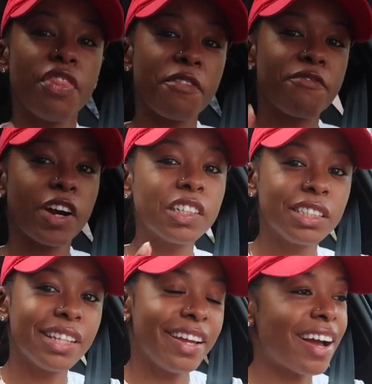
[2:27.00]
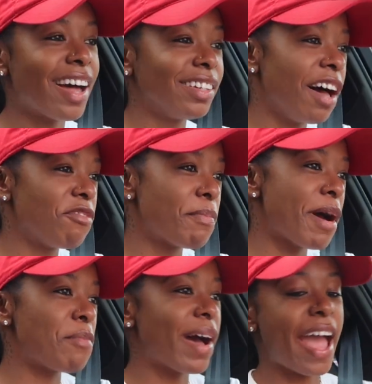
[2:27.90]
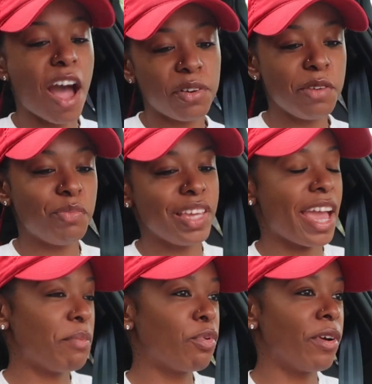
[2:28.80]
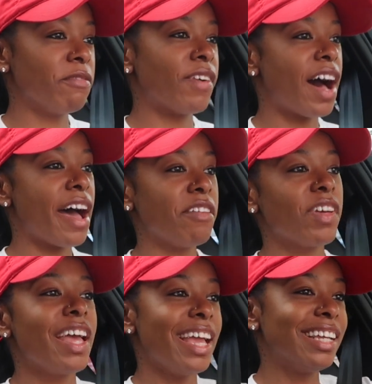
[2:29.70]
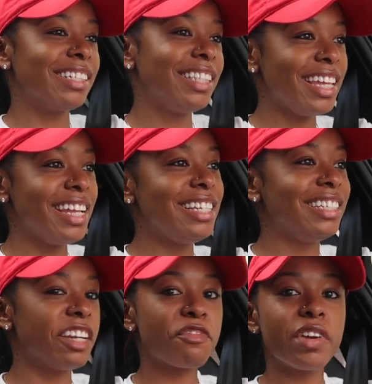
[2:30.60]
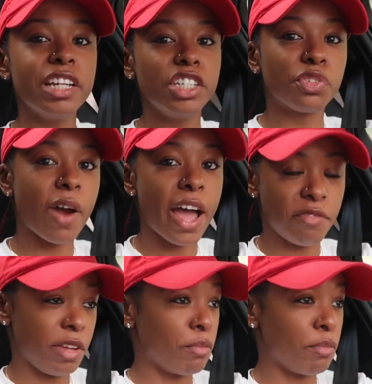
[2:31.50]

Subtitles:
The first thing I love about my Audi B8.5 is the different driving